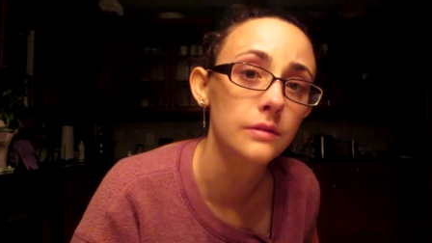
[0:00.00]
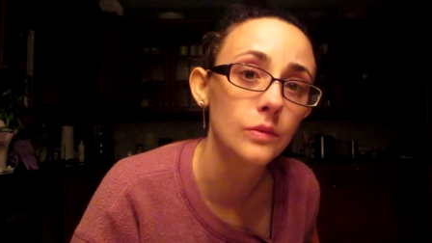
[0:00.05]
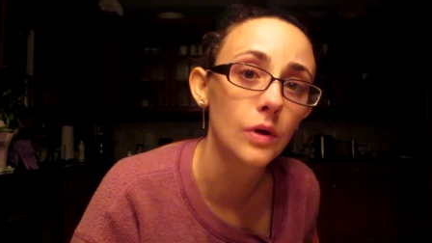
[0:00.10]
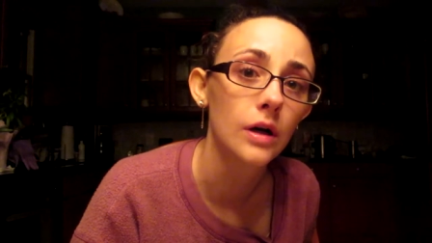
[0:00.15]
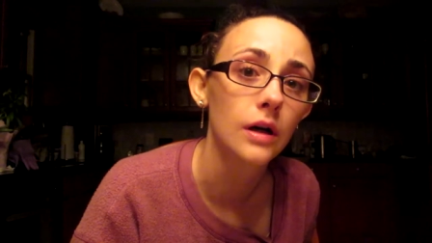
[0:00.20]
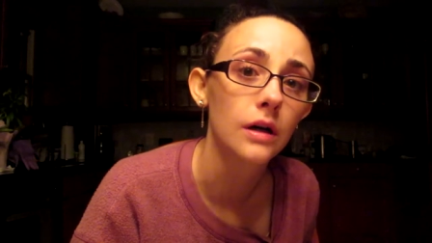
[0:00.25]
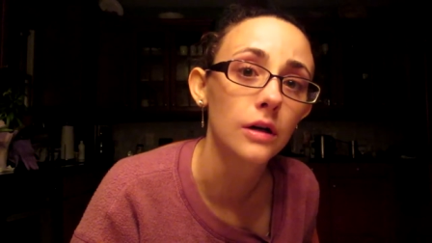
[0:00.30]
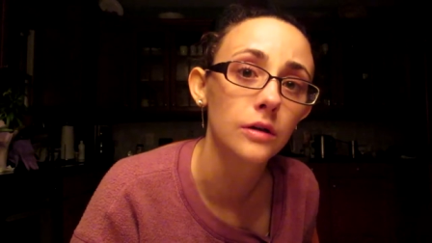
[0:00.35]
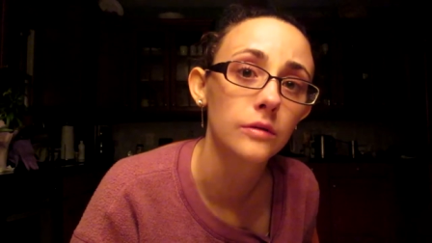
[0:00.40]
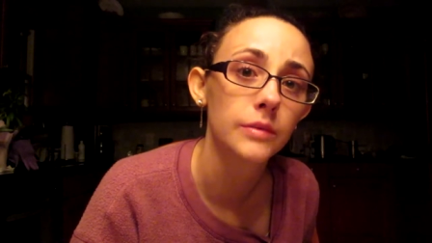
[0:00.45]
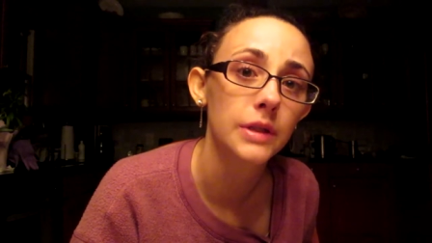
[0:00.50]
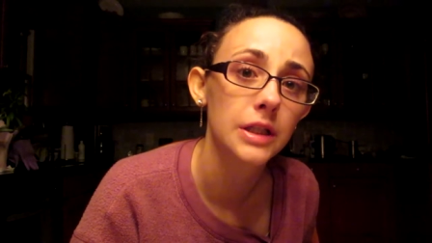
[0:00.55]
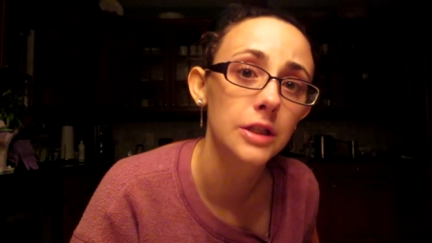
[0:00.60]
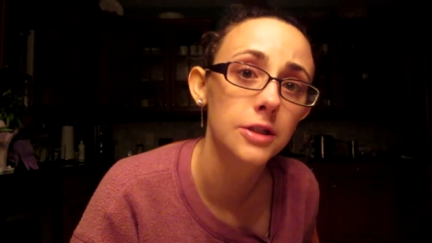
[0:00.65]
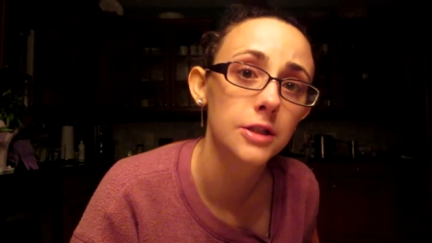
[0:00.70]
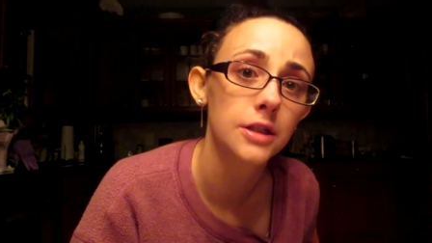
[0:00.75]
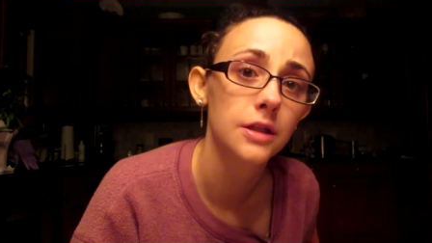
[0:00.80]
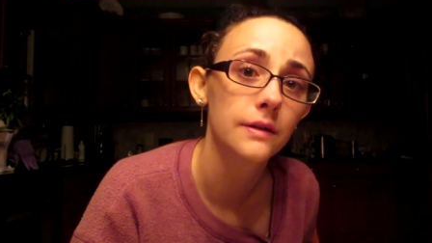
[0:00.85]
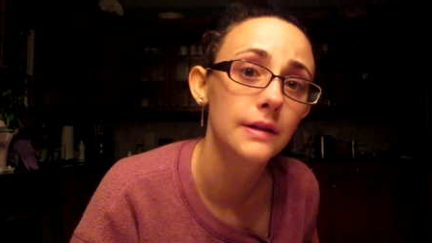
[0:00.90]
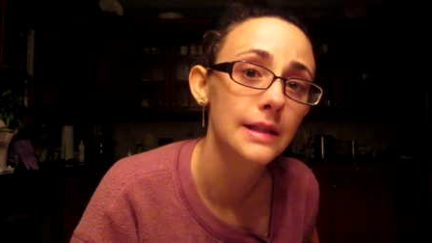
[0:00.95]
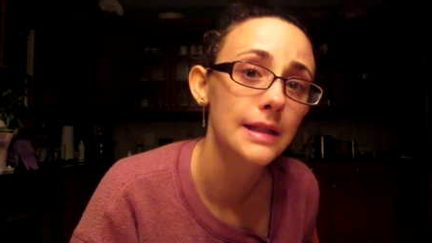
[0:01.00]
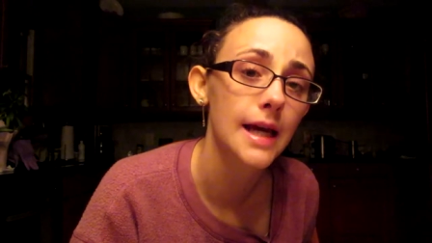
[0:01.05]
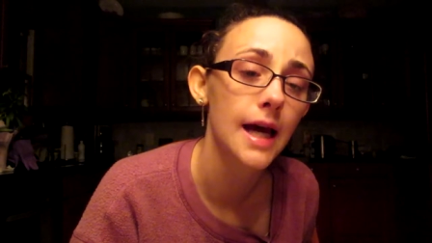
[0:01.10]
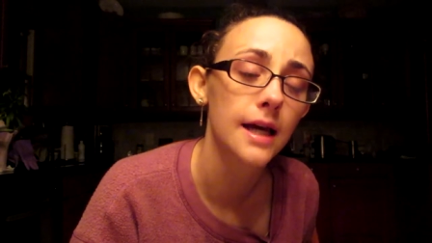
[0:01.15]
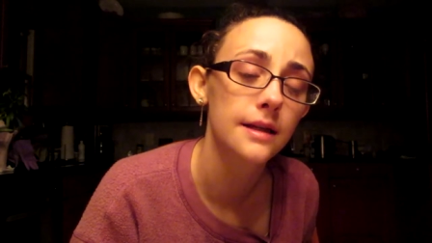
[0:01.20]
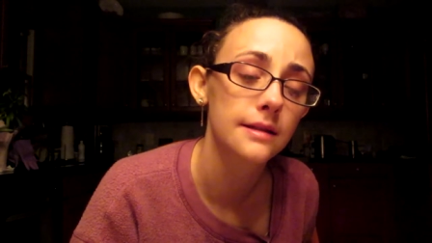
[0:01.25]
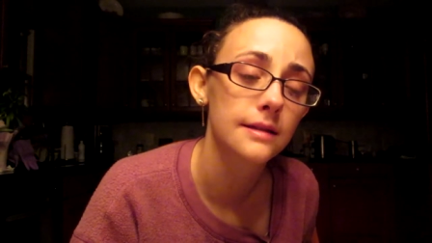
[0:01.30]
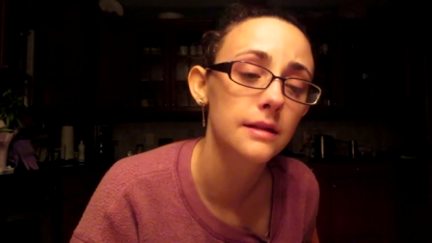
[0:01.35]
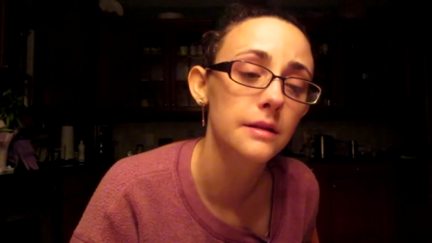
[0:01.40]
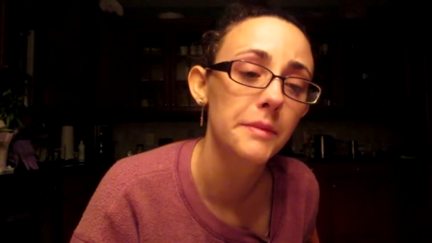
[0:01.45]
tomorrow because she always
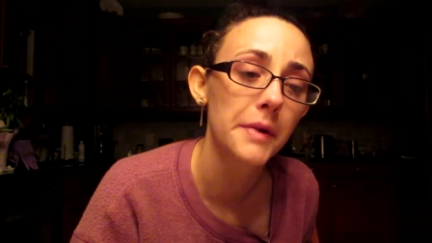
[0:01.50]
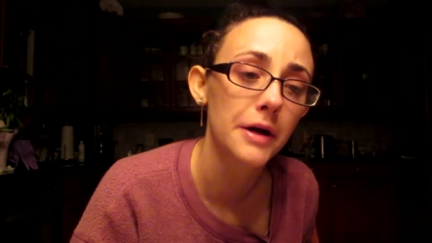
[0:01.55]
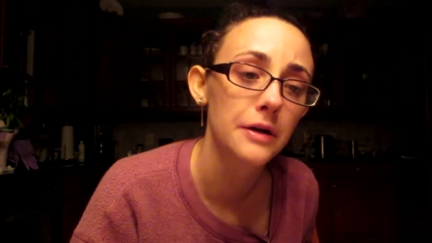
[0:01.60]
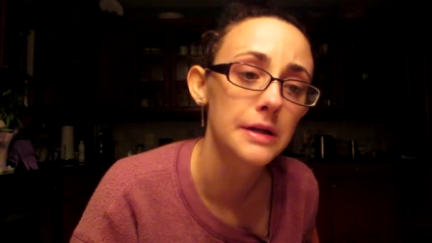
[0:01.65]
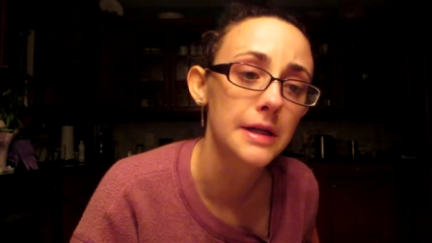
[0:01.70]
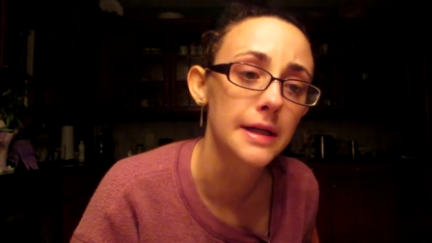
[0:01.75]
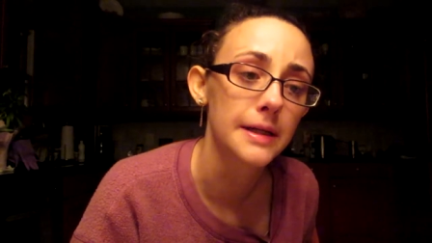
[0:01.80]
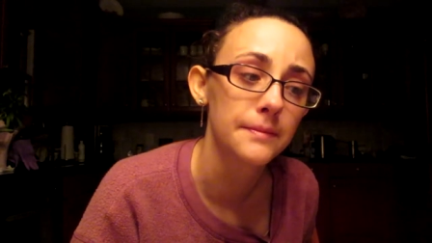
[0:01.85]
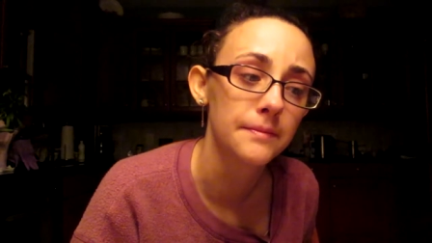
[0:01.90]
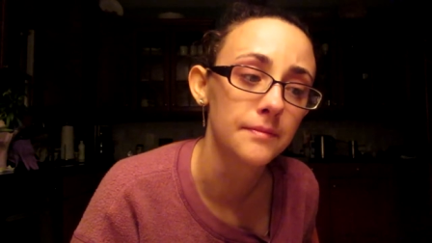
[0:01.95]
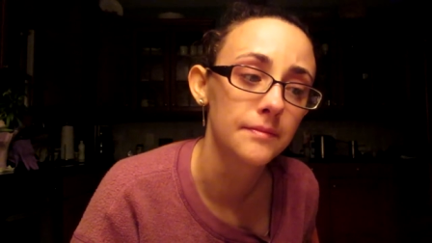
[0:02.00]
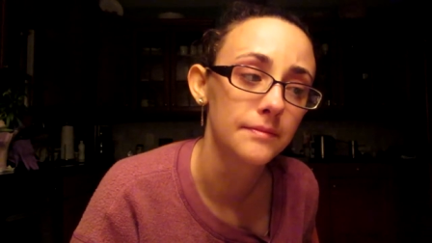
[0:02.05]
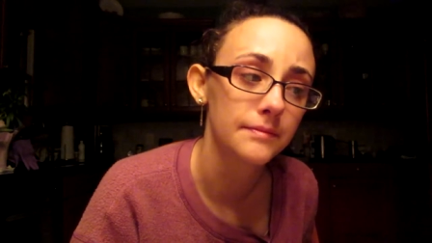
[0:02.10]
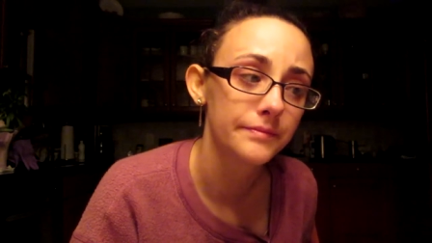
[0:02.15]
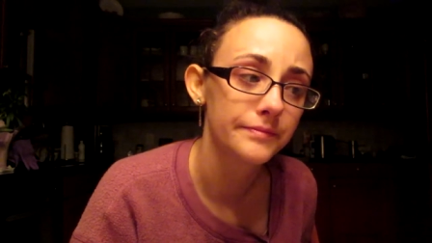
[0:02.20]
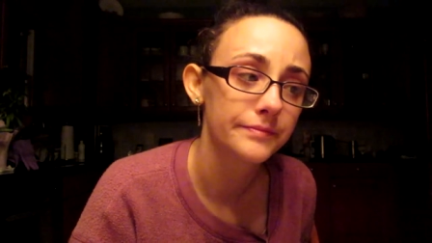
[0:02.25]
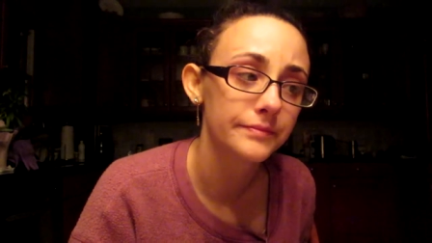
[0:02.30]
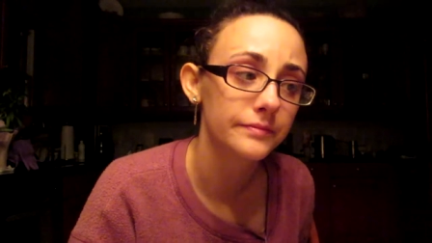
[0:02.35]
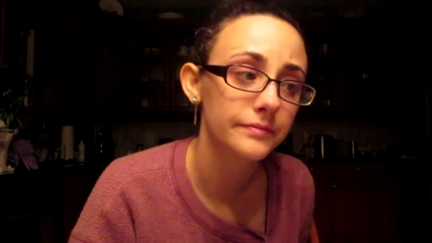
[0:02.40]
asks about him.